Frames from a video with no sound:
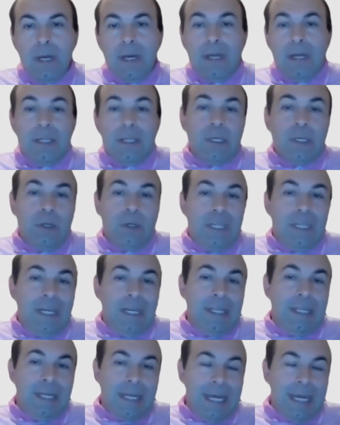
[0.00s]
So the,
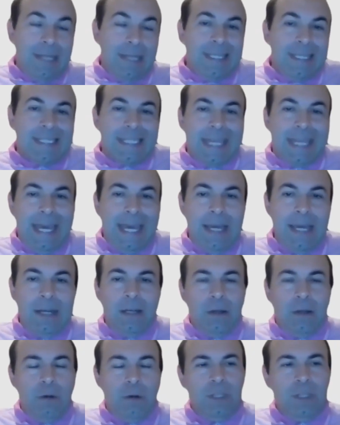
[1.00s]
and again, the scale
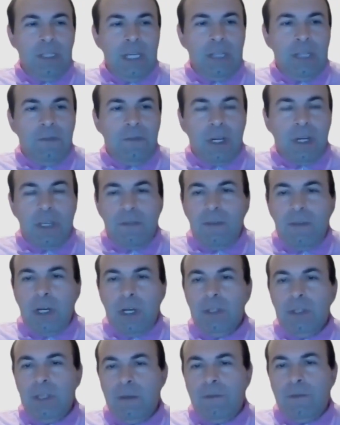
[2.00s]
of the network is
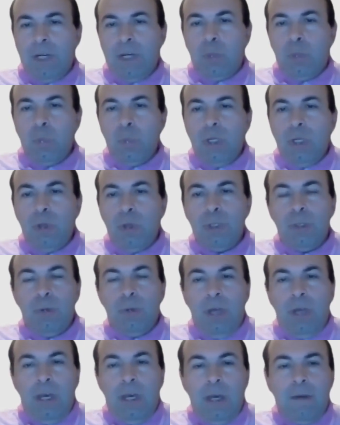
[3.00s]
very different. We used
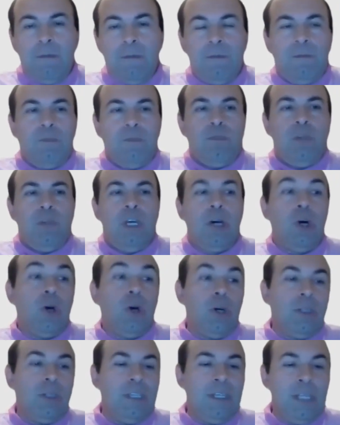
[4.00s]
to have you
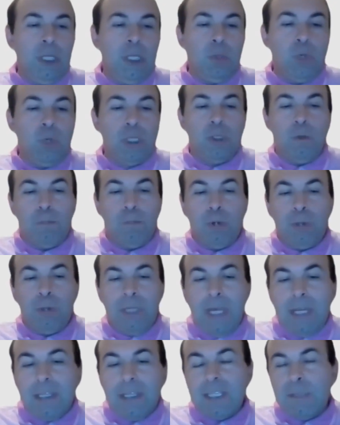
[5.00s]
know, the need was to
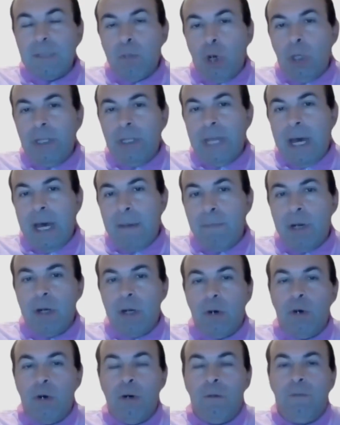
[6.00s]
protect a small
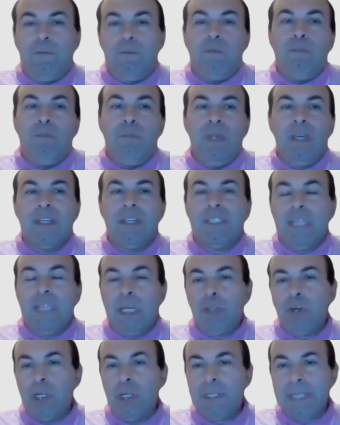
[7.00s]
number of big
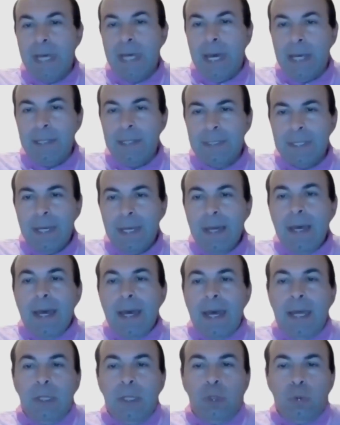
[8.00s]
central sites.
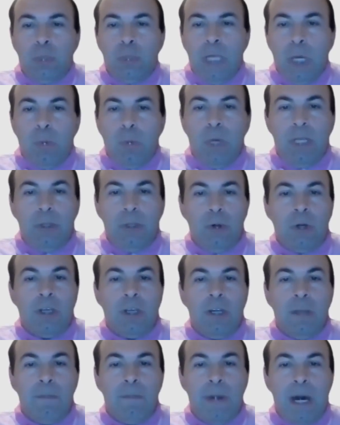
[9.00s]
And today we are
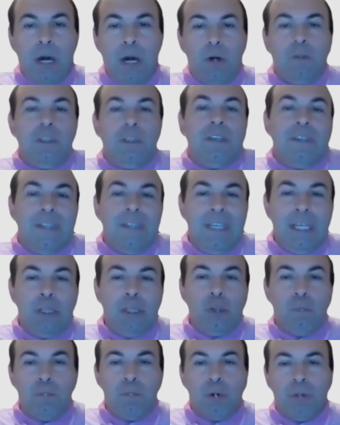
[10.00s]
talking about need
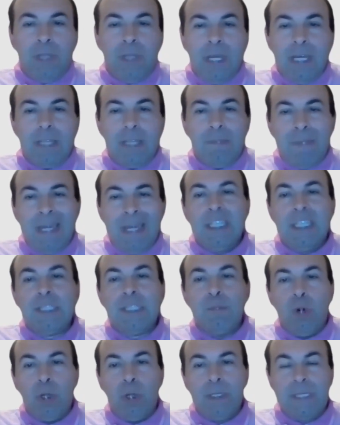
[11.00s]
to protect many
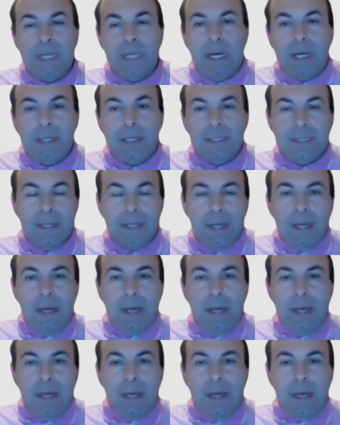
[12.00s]
small sites.